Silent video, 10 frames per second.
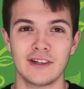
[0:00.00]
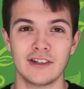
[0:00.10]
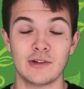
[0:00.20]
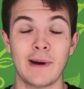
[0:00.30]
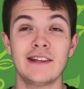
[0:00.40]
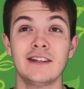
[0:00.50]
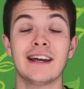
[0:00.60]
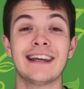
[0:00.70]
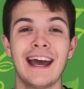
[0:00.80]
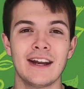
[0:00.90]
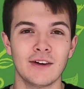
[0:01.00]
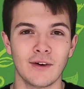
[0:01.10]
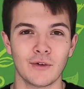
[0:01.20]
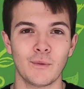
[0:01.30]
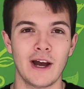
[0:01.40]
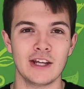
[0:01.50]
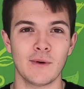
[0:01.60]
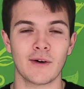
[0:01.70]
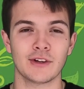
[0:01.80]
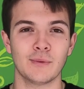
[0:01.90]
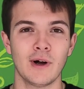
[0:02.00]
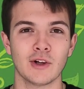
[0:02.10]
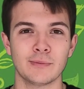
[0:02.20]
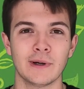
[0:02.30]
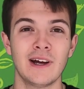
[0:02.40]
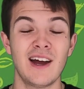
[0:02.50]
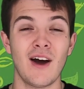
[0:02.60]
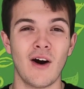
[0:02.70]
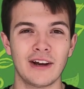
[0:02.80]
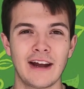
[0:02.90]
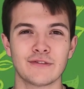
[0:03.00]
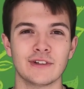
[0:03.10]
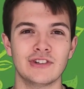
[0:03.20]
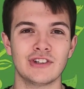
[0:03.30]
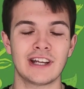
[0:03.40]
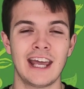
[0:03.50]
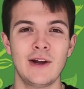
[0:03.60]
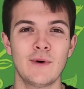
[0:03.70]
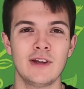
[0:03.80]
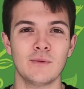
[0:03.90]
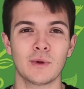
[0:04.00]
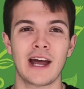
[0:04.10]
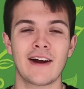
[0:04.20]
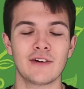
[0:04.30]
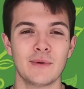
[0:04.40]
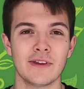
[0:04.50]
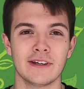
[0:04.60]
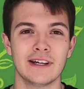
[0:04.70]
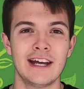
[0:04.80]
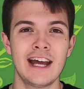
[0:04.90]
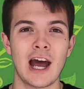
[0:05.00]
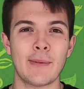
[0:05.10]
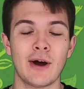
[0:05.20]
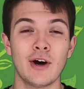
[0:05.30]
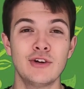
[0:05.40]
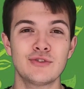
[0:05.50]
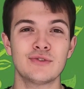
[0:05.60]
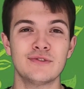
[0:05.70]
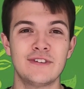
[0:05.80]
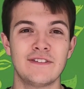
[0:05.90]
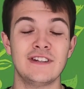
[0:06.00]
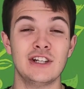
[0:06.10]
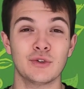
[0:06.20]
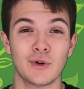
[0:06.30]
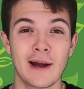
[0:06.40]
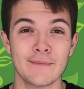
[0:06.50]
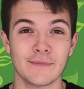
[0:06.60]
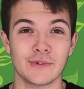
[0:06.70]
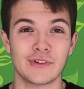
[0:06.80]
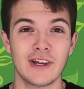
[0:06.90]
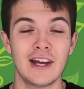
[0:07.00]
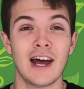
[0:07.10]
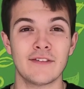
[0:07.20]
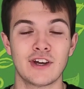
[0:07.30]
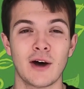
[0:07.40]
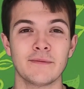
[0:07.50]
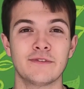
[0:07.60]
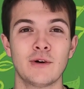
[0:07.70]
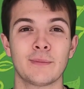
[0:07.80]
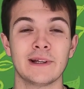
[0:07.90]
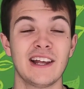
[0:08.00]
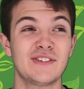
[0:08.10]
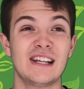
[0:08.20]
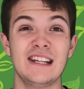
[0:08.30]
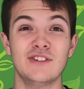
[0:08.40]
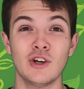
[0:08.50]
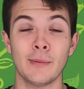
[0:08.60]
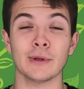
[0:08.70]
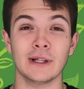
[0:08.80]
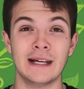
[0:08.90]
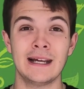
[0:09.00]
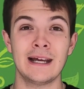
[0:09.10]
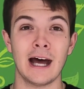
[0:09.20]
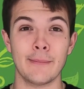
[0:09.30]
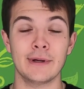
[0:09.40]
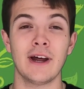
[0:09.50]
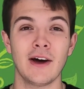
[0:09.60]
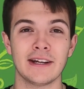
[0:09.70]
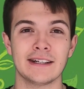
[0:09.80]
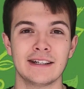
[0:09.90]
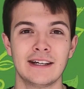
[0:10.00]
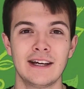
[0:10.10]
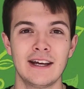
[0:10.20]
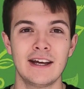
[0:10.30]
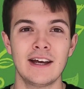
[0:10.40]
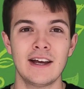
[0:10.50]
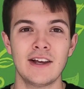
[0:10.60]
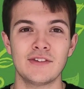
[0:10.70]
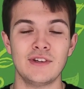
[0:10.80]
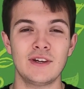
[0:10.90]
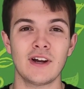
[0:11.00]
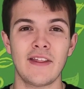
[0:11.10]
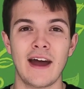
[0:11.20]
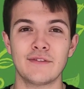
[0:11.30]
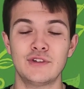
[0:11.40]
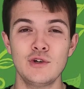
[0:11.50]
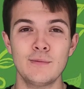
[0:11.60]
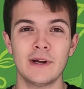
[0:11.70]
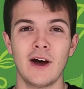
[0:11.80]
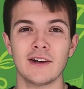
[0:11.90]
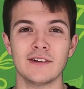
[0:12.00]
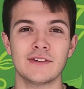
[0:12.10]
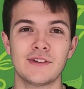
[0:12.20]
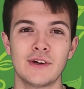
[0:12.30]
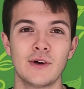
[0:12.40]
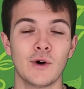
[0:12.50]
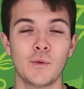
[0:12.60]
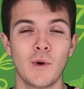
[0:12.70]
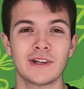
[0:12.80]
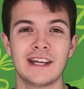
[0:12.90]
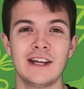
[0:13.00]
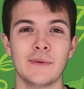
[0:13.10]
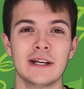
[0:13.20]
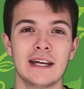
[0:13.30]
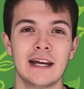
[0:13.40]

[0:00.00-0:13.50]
depending again on where you are in the world, but on average a kiwi will carry with it about 150 grams of a carbon footprint. That's nearly double a banana. So you can either have 2 bananas or 1 kiwi